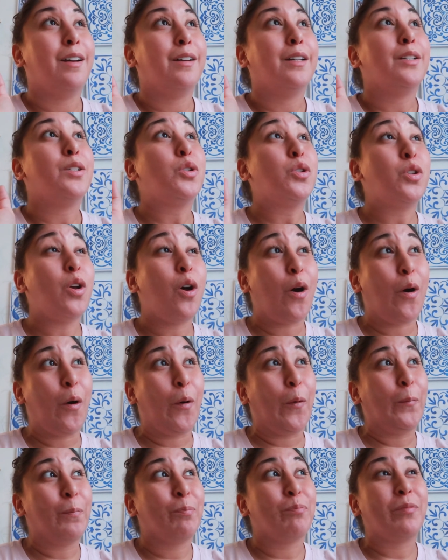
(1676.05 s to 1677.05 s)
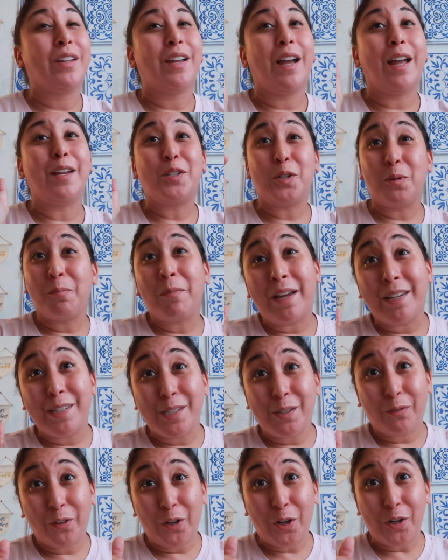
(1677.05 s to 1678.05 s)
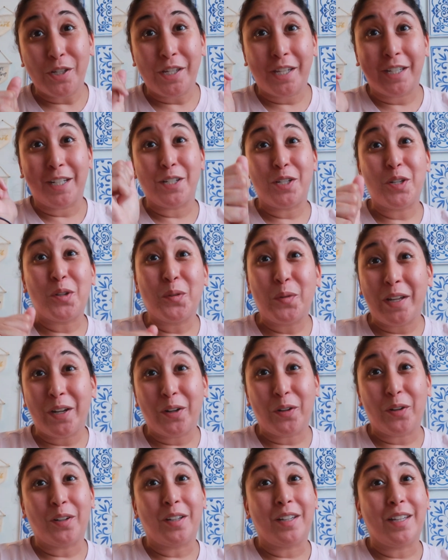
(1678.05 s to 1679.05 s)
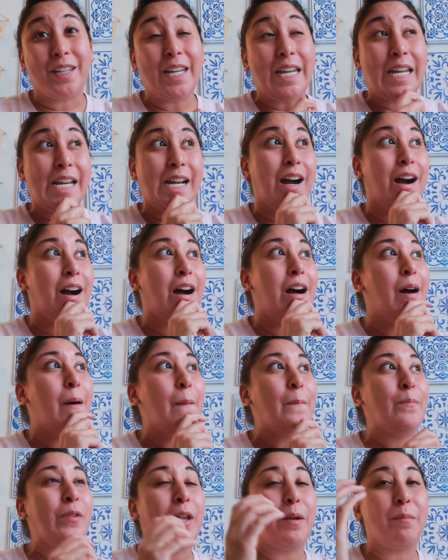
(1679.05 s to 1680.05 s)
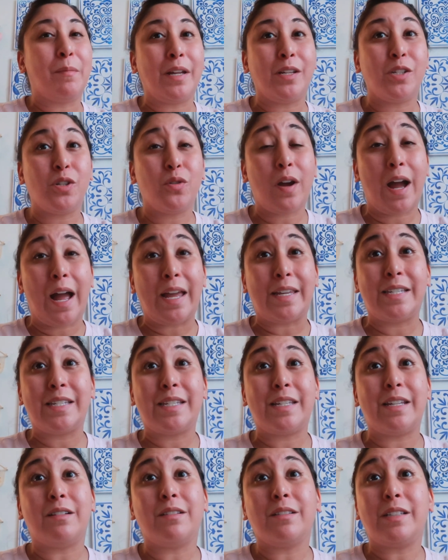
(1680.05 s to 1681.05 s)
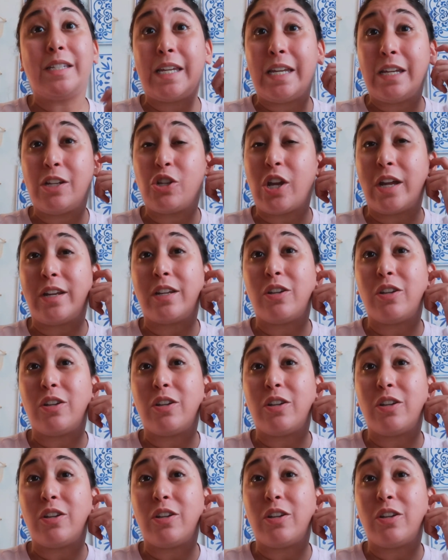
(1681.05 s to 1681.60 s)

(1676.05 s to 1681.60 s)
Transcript: So I do mine first, and I do it early. And mind you, I still teach at a